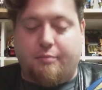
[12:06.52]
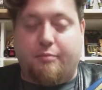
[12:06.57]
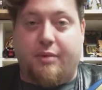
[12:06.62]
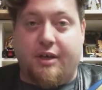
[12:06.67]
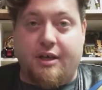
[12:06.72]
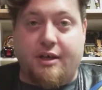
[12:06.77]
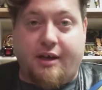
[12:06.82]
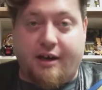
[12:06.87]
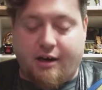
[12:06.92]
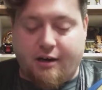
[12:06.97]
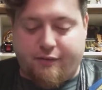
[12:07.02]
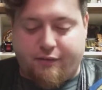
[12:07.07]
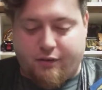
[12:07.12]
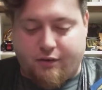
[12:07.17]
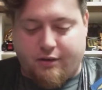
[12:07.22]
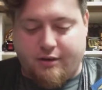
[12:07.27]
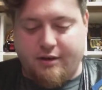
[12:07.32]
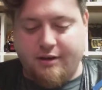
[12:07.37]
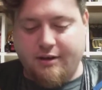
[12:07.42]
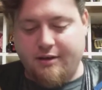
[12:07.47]
Be
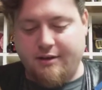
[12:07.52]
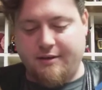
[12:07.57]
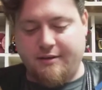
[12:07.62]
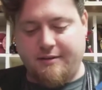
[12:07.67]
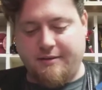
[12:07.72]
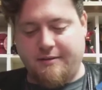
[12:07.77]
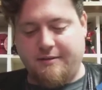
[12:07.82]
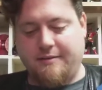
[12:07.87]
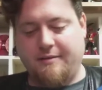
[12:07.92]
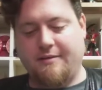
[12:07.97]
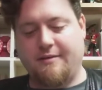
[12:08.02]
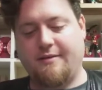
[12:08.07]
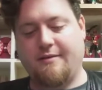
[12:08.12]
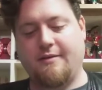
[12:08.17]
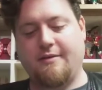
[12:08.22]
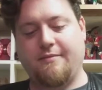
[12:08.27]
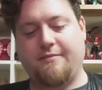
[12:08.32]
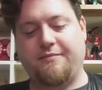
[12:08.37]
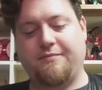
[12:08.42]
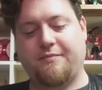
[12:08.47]
careful.
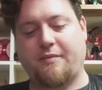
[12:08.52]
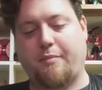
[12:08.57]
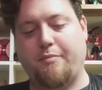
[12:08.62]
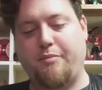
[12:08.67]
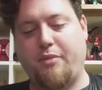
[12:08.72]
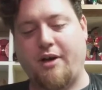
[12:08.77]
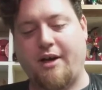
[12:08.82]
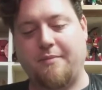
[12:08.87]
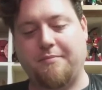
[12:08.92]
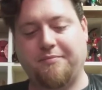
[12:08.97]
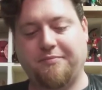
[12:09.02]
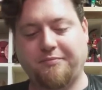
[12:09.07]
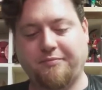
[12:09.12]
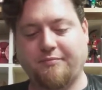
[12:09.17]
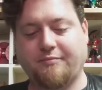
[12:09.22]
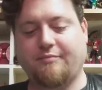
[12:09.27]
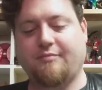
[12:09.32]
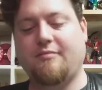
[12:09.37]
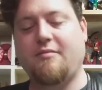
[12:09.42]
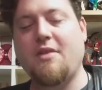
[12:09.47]
But,
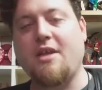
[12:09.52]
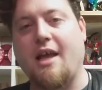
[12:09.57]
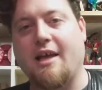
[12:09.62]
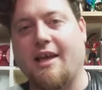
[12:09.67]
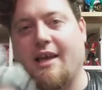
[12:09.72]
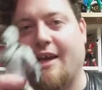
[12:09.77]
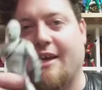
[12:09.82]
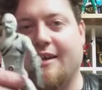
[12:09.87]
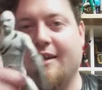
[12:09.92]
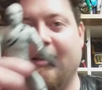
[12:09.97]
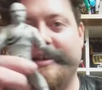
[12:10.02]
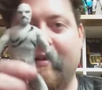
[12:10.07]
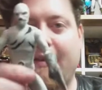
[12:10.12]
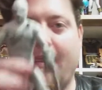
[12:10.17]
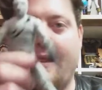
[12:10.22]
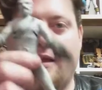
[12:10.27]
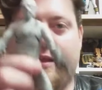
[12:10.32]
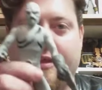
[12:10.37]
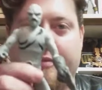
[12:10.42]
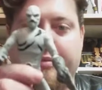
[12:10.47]
again,
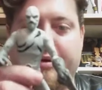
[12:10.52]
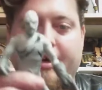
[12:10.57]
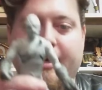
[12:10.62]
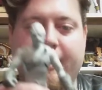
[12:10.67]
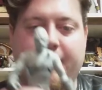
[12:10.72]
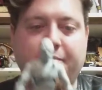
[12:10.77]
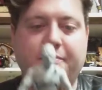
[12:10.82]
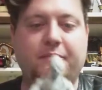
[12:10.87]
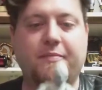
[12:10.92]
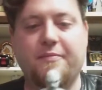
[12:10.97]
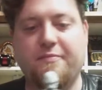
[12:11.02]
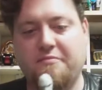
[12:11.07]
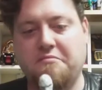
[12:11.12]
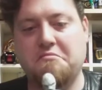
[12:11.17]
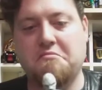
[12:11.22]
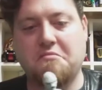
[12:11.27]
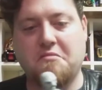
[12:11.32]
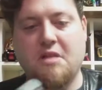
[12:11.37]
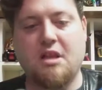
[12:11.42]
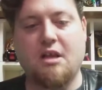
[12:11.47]
the putty,
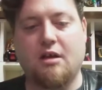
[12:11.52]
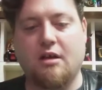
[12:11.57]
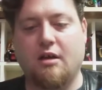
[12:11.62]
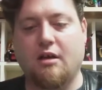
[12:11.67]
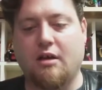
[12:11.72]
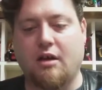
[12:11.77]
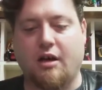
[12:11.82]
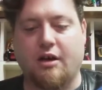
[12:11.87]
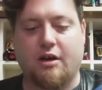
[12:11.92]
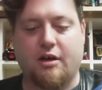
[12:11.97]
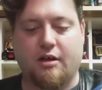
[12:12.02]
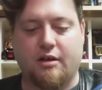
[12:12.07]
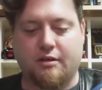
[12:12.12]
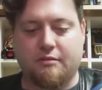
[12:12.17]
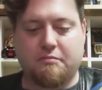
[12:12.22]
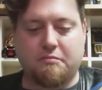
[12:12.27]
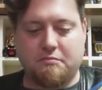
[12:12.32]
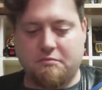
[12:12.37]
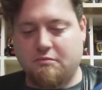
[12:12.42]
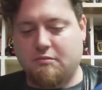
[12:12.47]

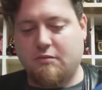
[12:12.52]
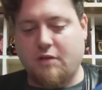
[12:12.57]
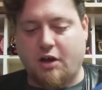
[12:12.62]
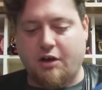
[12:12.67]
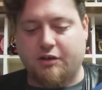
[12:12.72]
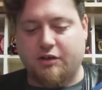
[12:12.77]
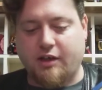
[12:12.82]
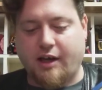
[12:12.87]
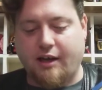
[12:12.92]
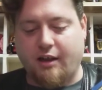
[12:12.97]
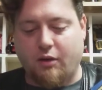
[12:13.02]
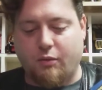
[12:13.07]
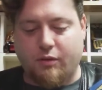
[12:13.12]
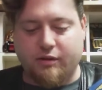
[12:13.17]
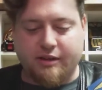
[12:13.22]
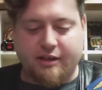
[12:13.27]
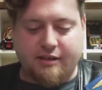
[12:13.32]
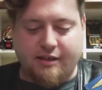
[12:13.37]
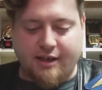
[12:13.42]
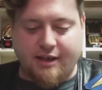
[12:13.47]
on a scale of
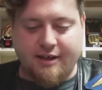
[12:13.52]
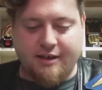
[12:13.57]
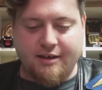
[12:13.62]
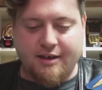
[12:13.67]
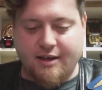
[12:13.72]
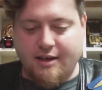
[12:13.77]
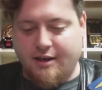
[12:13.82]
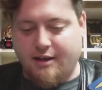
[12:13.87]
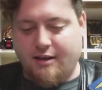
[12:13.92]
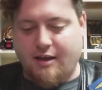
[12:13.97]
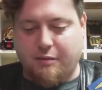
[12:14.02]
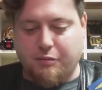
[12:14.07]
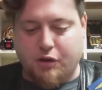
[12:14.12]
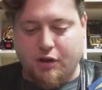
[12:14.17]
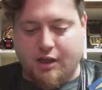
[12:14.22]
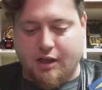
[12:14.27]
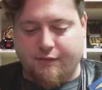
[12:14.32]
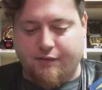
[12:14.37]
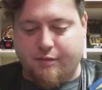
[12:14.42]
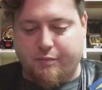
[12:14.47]
1 to 10, I'm going
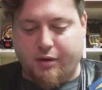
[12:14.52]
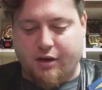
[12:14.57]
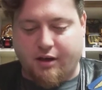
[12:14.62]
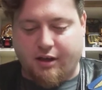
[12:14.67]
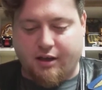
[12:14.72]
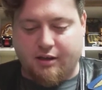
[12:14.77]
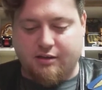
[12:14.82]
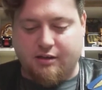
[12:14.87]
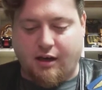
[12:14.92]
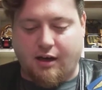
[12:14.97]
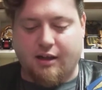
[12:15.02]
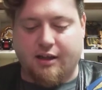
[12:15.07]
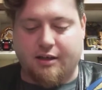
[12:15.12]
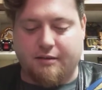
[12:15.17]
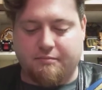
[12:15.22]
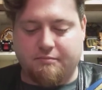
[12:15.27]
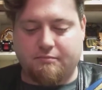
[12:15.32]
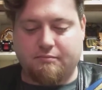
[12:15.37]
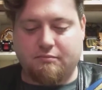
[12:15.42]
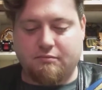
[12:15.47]
to give the putty a
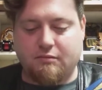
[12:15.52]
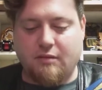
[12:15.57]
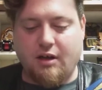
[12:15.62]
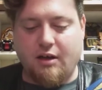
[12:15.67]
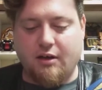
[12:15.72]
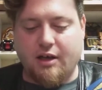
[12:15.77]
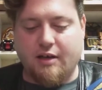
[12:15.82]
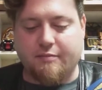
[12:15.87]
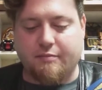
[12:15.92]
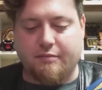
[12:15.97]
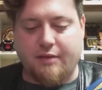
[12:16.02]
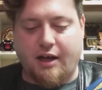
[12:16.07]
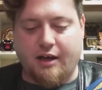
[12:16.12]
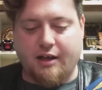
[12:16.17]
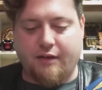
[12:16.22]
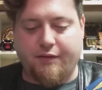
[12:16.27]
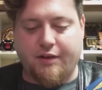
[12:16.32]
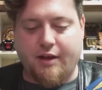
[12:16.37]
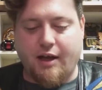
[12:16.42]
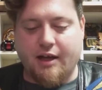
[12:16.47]
solid, I'll give
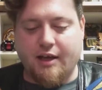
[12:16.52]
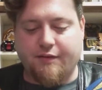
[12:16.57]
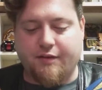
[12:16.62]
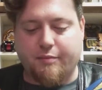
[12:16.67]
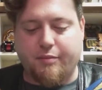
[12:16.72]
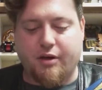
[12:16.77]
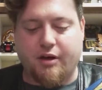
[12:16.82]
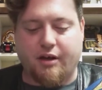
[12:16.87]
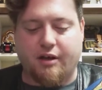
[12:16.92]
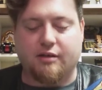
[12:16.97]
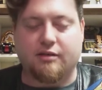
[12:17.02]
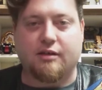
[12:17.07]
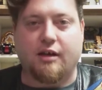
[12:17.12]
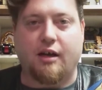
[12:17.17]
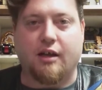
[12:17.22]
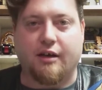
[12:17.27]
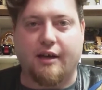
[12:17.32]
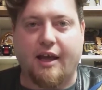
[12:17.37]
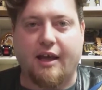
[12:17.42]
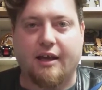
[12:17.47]
the putty a
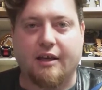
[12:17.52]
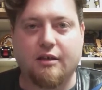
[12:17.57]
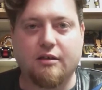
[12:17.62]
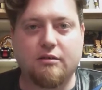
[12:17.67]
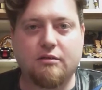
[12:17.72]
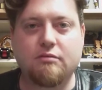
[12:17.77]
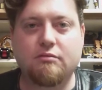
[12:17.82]
solid 8.